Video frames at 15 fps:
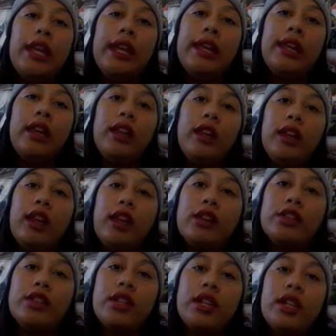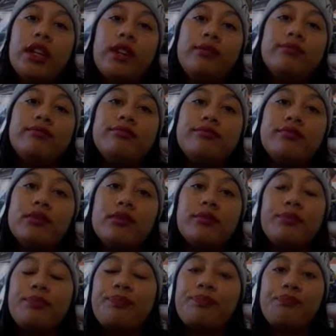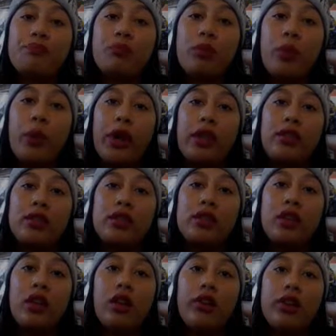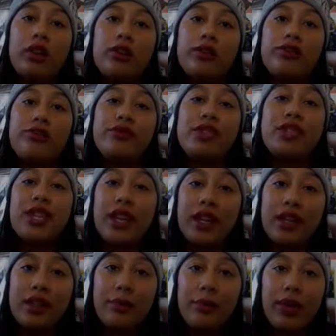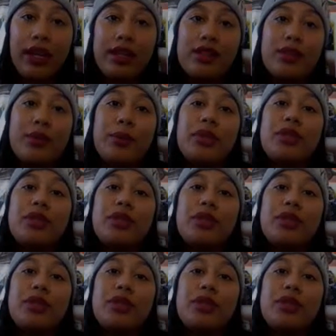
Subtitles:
He actually went over to 2nd place,